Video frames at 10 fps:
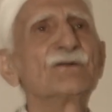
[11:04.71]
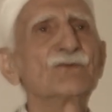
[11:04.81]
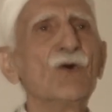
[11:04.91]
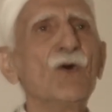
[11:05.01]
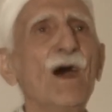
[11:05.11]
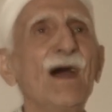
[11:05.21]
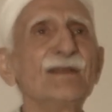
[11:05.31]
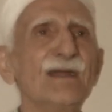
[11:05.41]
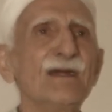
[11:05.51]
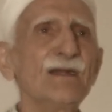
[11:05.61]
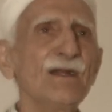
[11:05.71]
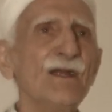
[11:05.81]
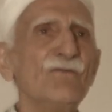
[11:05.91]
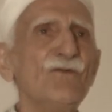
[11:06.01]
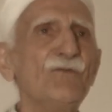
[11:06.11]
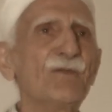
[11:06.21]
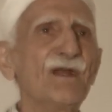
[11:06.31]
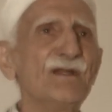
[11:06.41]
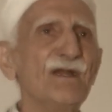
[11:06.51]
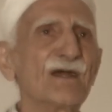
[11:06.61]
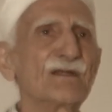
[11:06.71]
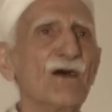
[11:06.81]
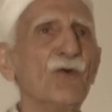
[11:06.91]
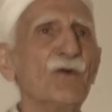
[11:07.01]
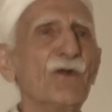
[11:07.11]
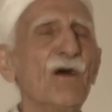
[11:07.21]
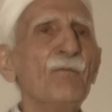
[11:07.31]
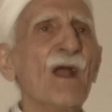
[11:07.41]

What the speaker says: So, and then we pray the Yatahori.